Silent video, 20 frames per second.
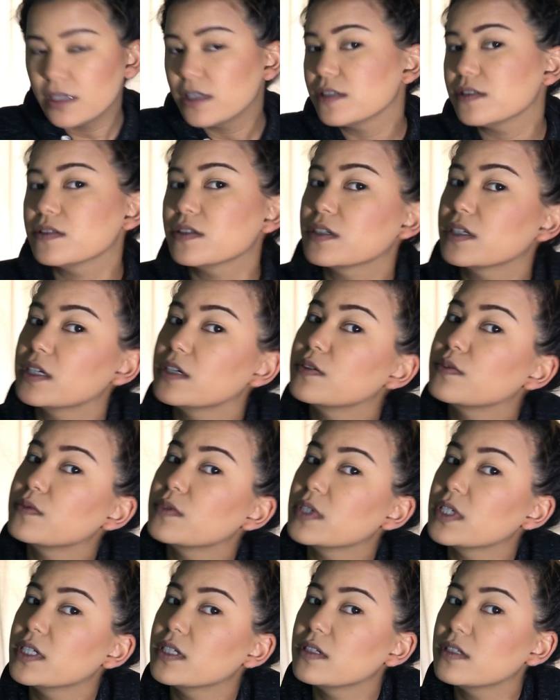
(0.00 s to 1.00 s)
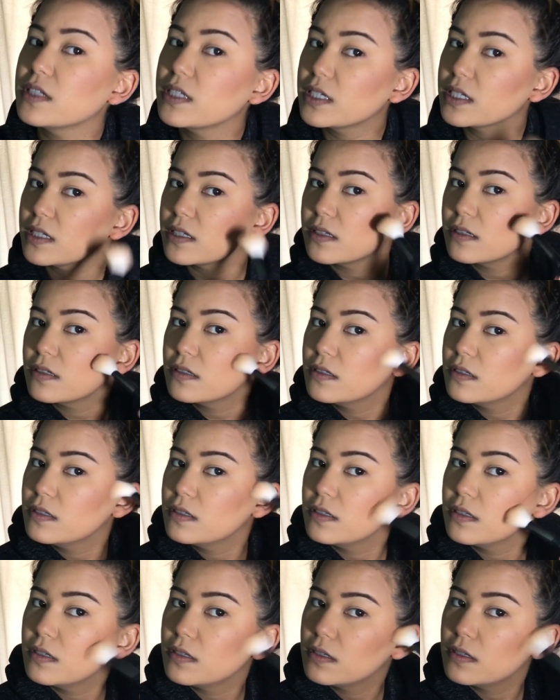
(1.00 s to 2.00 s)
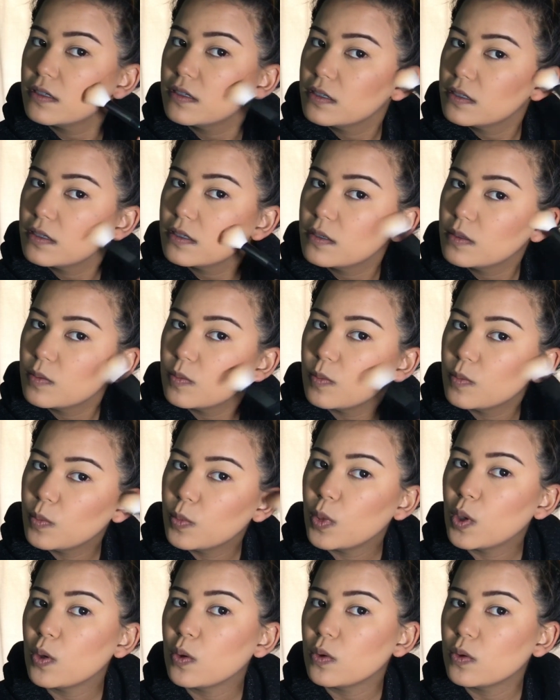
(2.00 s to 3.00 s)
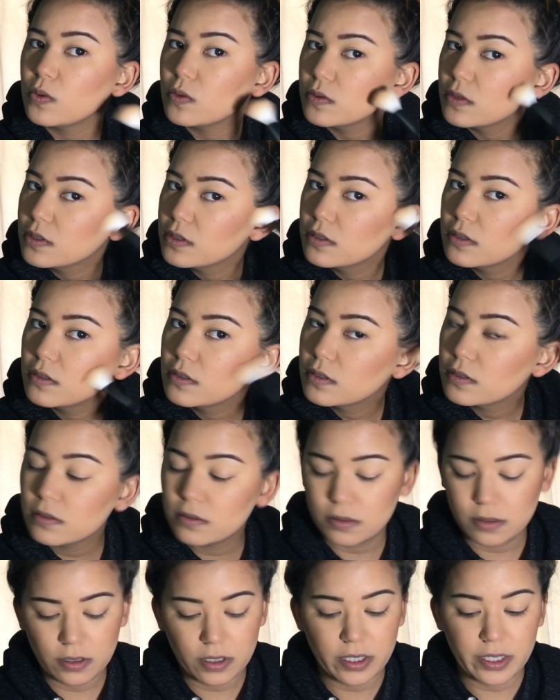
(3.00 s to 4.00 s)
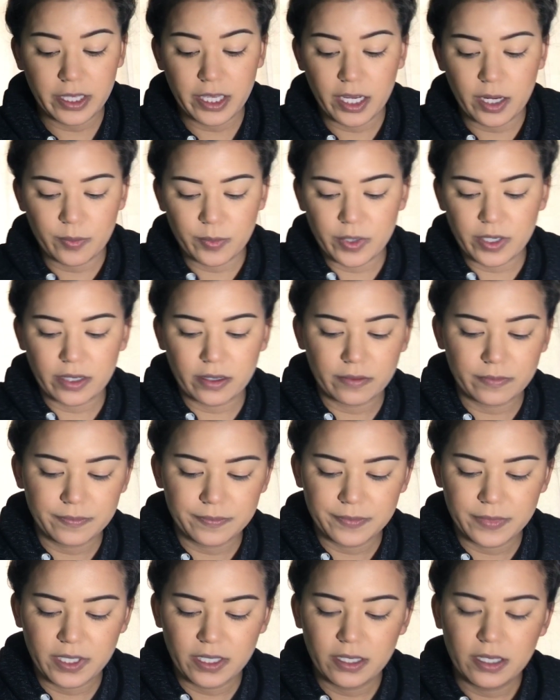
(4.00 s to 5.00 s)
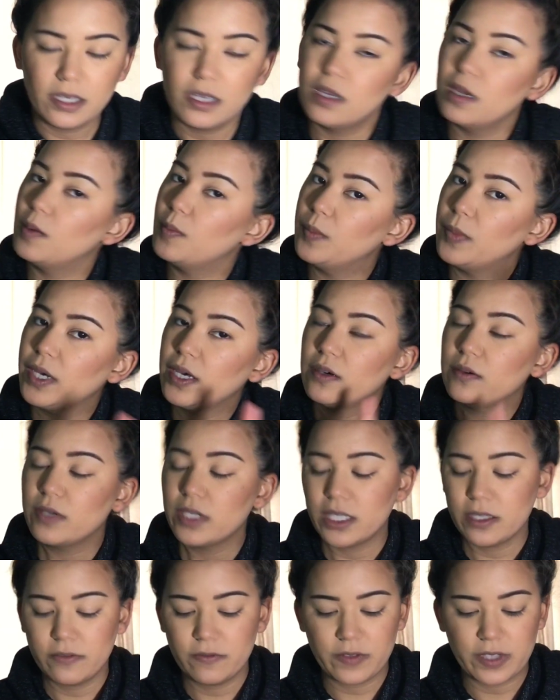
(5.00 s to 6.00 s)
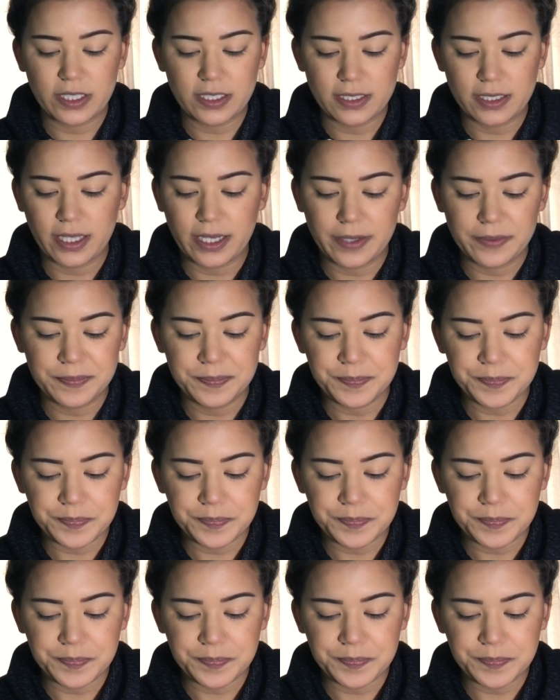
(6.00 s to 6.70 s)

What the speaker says: It's looking really bold on camera, but we can fix that.